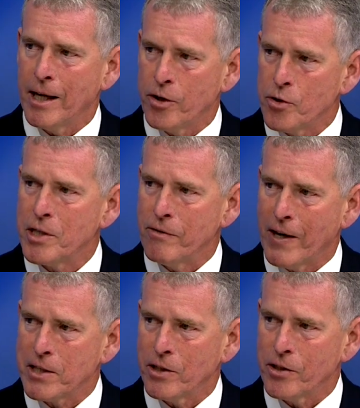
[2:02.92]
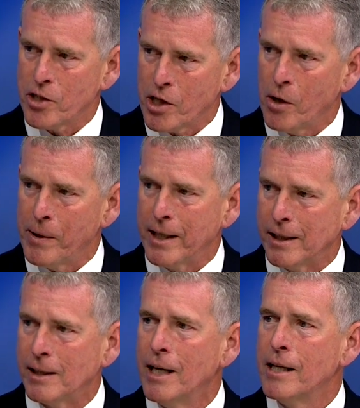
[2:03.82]
undersea vessels to go in
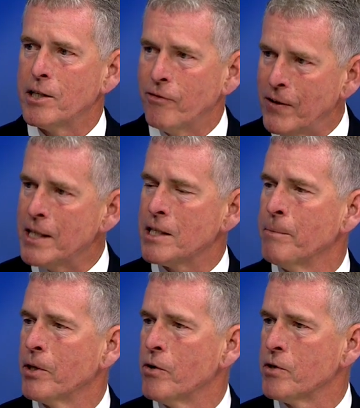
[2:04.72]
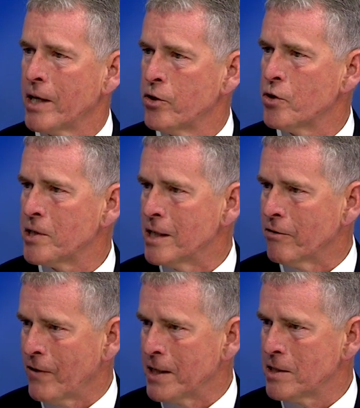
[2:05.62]
and defeat some of those undersea
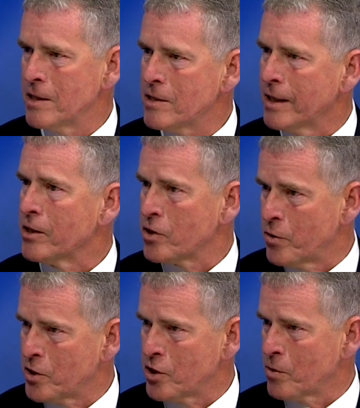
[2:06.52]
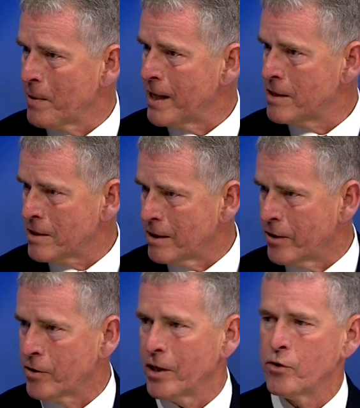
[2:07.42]
defenses like SOSUS arrays that
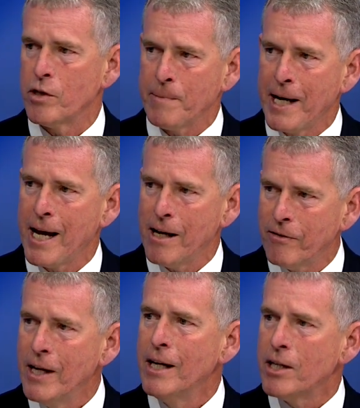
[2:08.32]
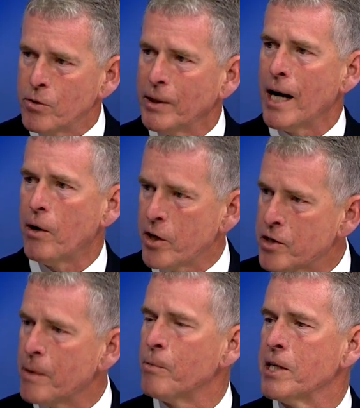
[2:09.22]
other countries might have to allow our
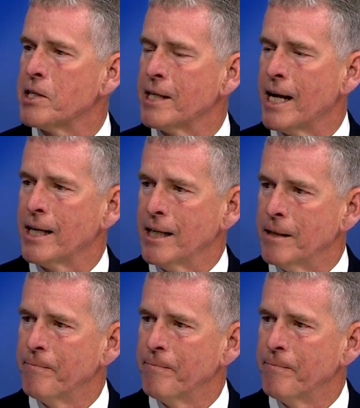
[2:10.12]
submarines to get in.